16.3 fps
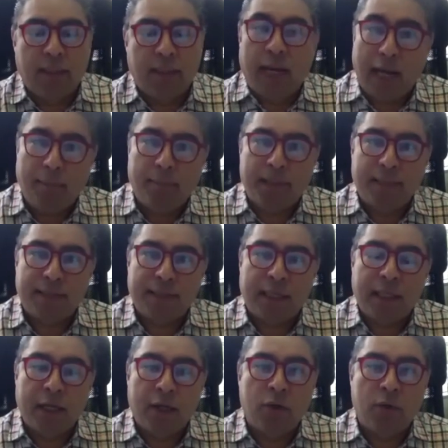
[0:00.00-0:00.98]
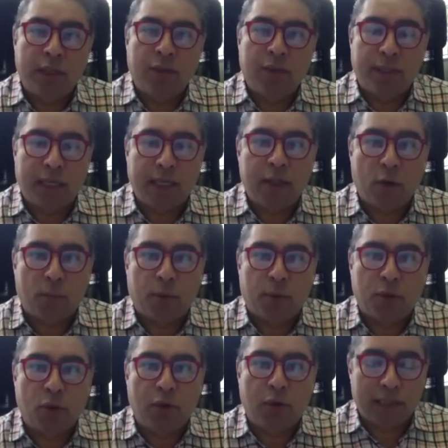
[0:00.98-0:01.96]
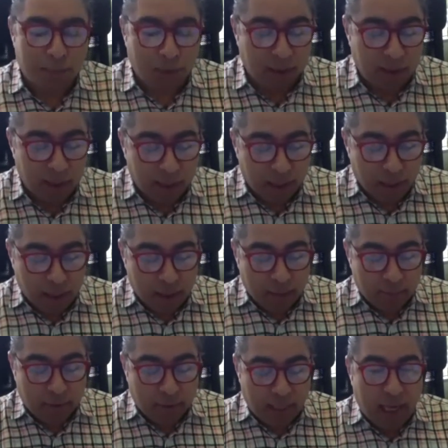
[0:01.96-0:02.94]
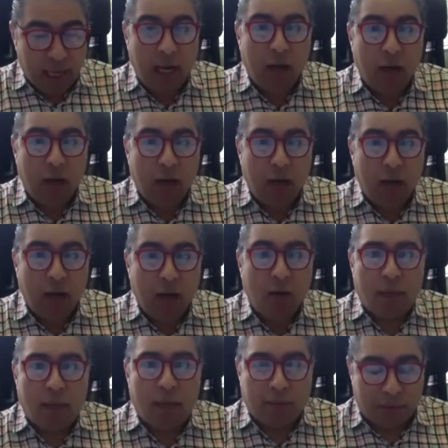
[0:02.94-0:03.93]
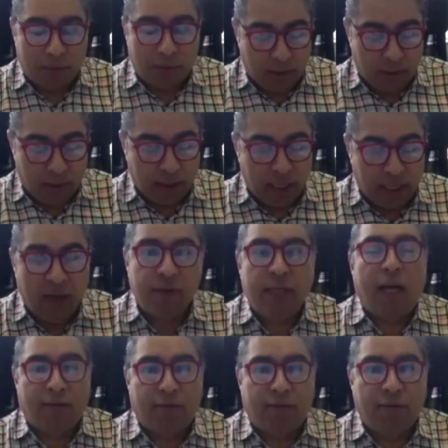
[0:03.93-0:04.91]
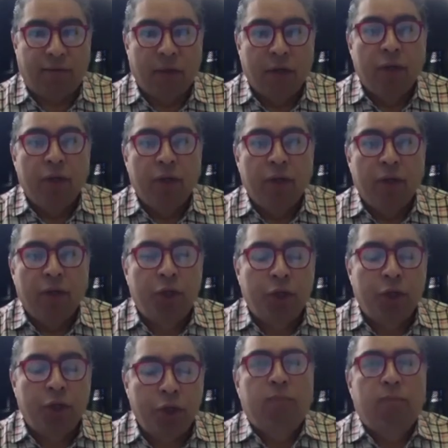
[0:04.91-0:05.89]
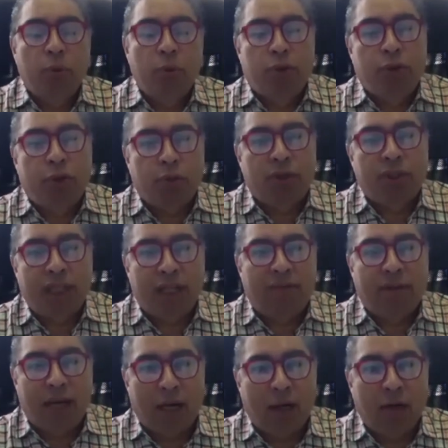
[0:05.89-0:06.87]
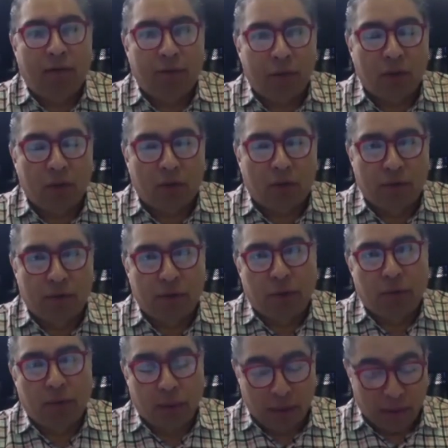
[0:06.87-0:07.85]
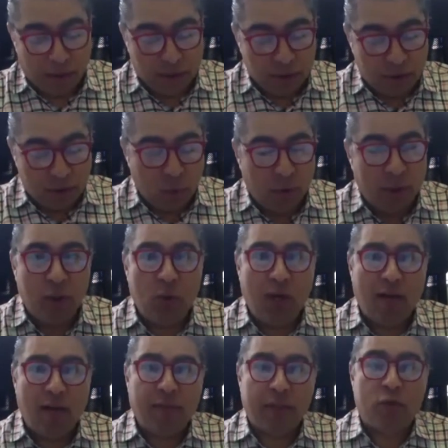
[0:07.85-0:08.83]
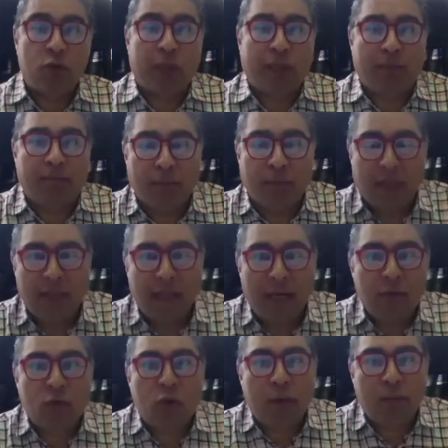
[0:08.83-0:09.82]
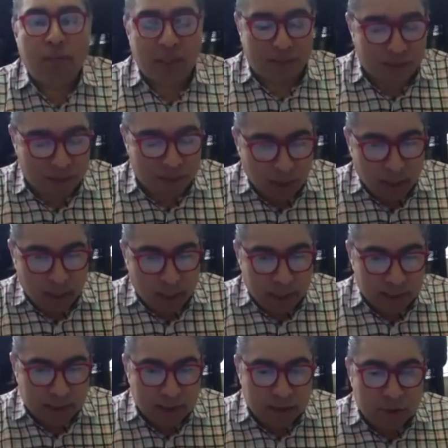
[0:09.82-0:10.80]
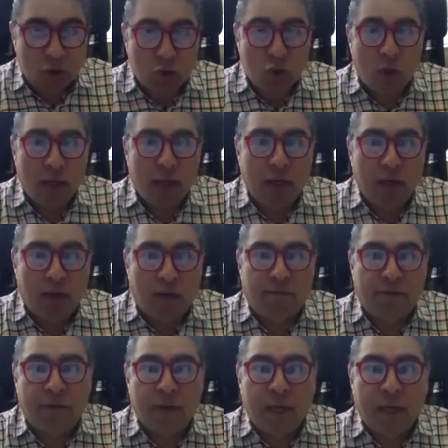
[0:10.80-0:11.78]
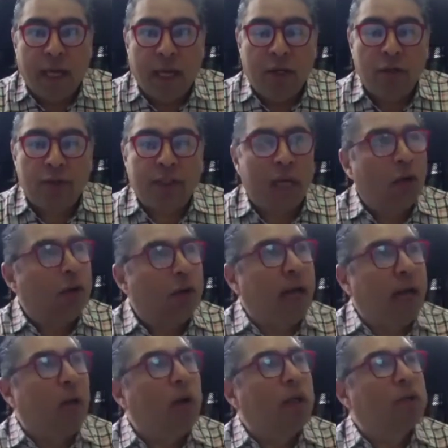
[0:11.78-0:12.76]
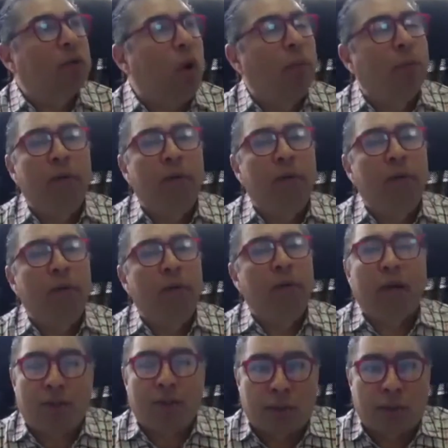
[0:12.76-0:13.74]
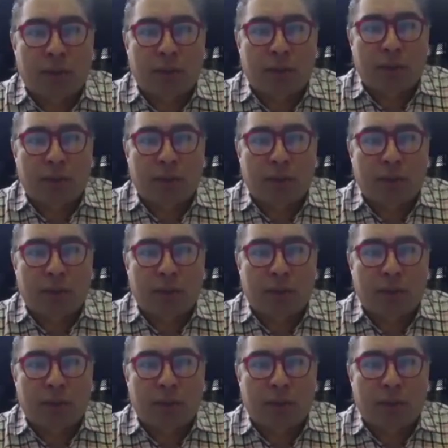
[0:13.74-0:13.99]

That happens, and you need to take the opportunities. But how about in the everyday life, you push yourself out of your comfort zone? So when you have a dream, and that dream is strong enough, and you say, okay, I want to open my restaurant,